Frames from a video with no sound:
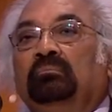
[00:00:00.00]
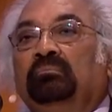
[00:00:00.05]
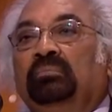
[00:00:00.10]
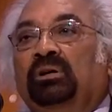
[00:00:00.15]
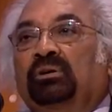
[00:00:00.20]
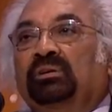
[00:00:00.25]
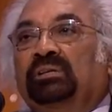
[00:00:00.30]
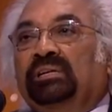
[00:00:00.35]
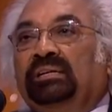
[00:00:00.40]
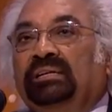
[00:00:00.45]

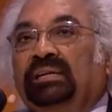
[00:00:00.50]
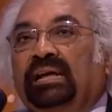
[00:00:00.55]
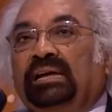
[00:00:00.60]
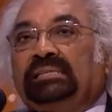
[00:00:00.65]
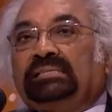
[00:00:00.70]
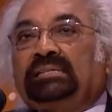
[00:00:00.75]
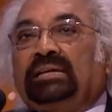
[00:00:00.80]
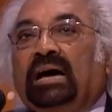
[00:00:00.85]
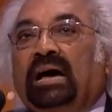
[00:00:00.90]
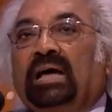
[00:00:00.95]
because it
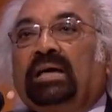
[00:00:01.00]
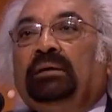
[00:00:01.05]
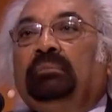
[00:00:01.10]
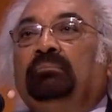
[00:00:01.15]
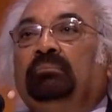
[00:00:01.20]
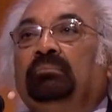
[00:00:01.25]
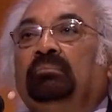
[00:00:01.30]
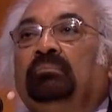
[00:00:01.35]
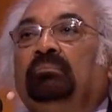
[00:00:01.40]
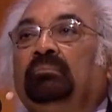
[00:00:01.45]
takes
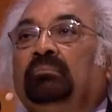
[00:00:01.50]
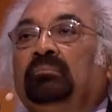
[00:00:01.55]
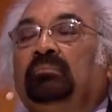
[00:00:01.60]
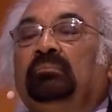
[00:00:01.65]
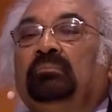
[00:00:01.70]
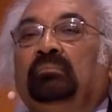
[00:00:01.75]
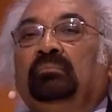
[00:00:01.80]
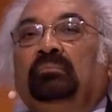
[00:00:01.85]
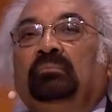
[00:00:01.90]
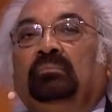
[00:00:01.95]
time
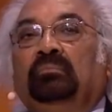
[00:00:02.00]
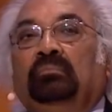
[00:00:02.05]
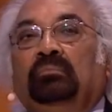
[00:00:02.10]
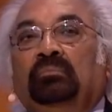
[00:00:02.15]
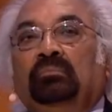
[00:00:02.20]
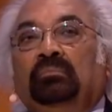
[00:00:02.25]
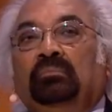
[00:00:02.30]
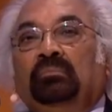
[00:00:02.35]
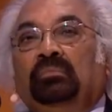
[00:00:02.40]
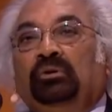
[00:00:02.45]

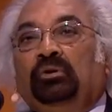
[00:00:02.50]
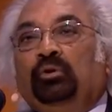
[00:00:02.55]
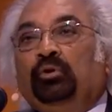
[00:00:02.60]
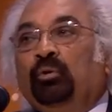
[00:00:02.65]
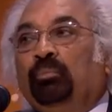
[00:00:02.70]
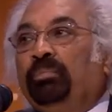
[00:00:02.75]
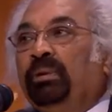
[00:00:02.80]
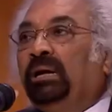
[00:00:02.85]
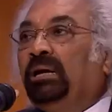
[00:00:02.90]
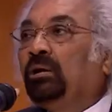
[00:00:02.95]

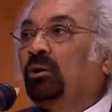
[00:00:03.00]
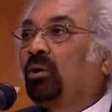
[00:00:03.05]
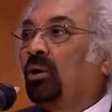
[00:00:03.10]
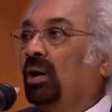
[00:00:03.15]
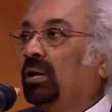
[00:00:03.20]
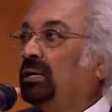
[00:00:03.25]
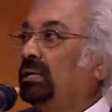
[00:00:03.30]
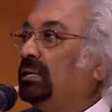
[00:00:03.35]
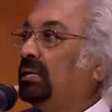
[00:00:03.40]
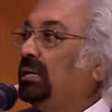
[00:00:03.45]
to build
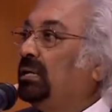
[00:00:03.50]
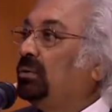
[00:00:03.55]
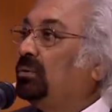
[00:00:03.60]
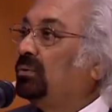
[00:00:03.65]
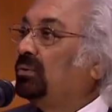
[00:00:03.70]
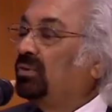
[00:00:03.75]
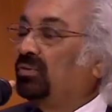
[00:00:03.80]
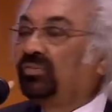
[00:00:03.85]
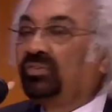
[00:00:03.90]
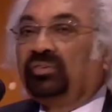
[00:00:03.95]
quality
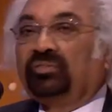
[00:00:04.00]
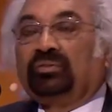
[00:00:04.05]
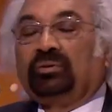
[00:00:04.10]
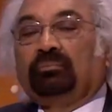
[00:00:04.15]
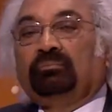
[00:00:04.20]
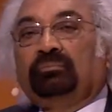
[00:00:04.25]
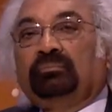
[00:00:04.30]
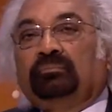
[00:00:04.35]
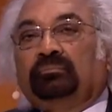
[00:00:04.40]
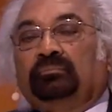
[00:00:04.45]
into the system.